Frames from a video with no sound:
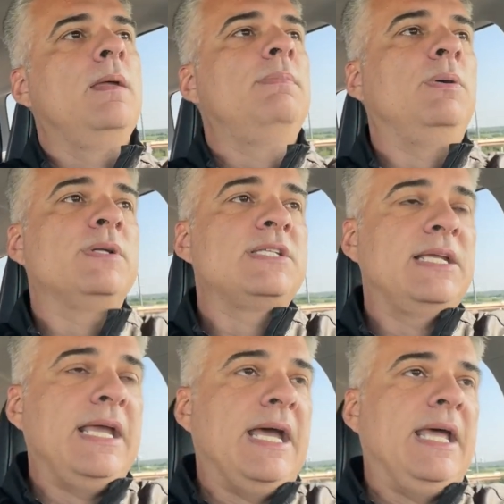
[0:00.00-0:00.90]
But once
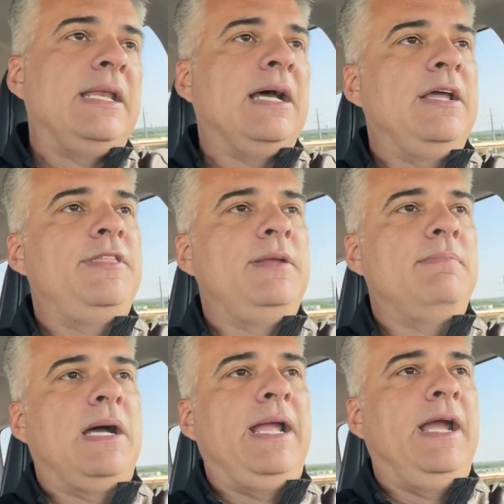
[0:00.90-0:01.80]
again, I think
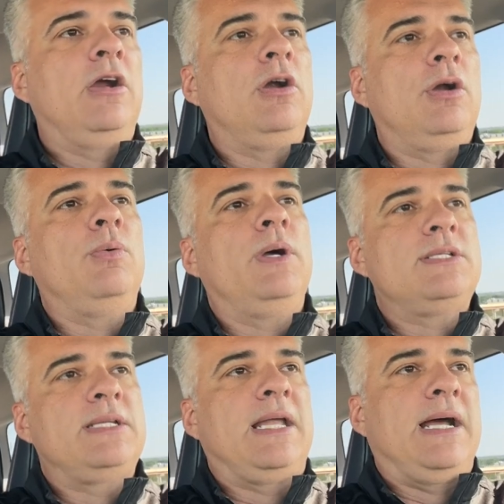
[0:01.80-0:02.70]
my error
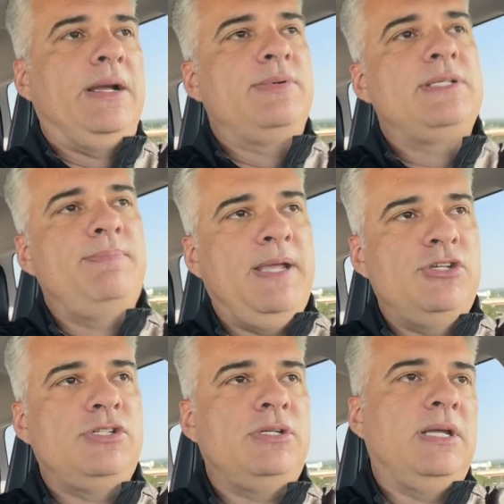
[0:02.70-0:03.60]
was that I was
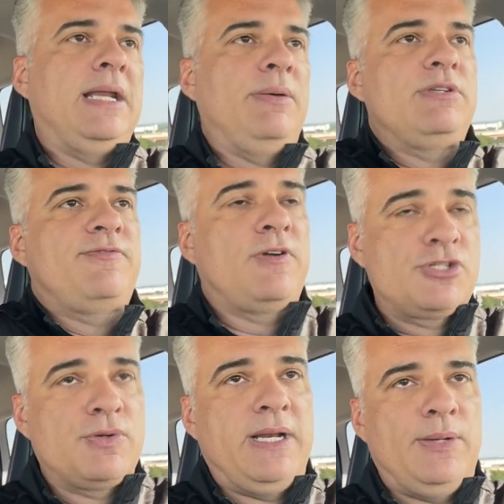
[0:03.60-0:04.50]
impatient and I was
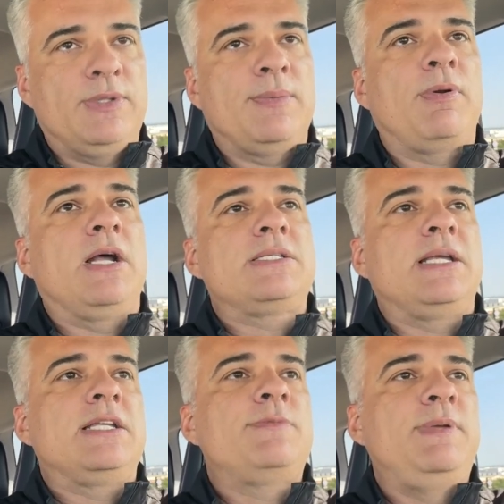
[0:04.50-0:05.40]
frustrated with the
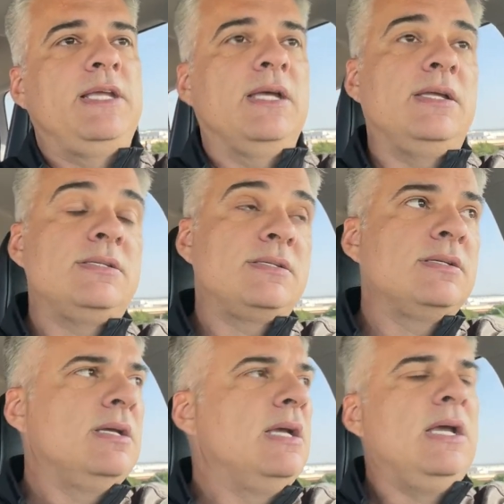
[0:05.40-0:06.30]
process, because
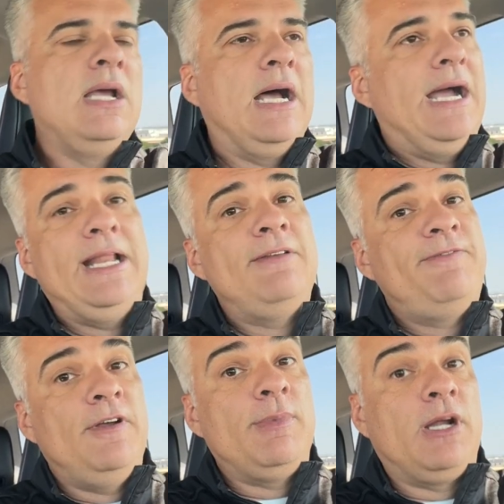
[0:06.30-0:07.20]
I didn't
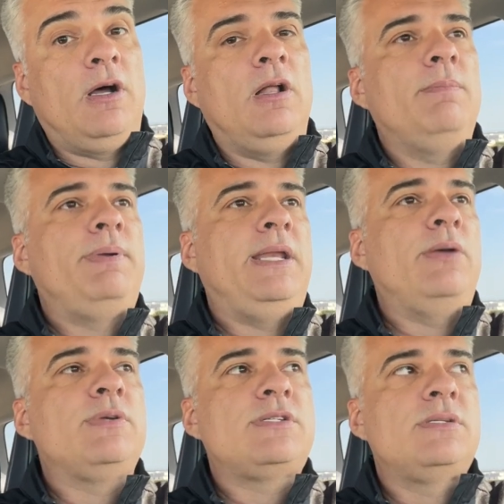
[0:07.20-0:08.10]
film it all, but
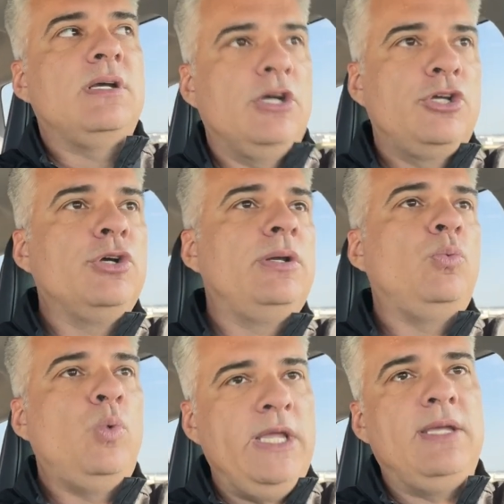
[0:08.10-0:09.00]
it was a good
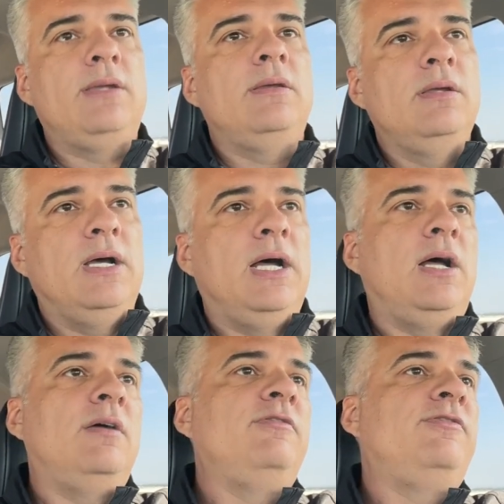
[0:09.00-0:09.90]
week
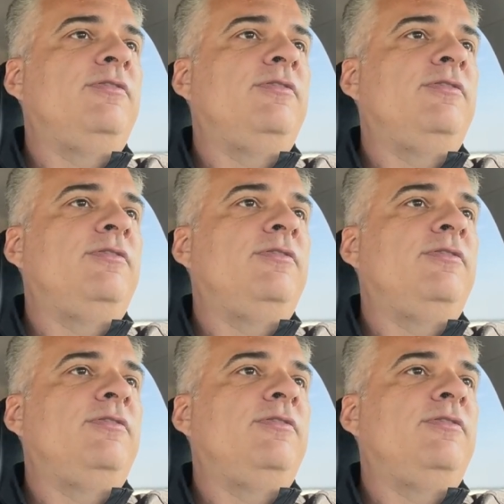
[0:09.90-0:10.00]
of